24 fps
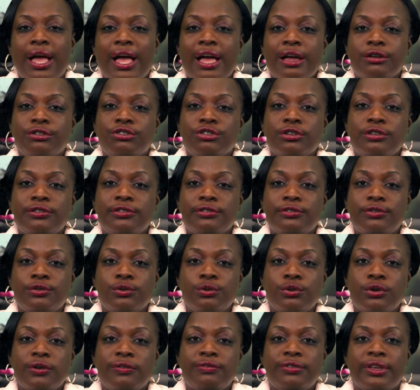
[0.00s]
are just
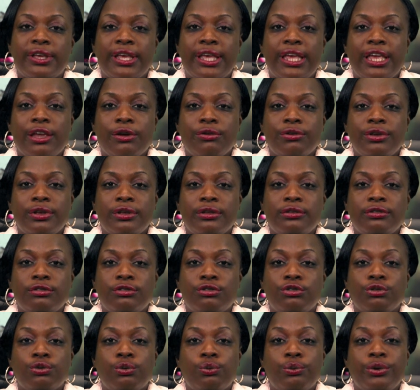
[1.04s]
two of the
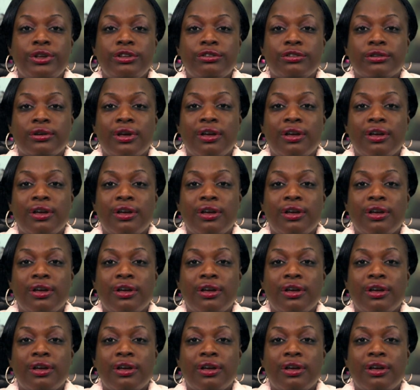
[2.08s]
areas through which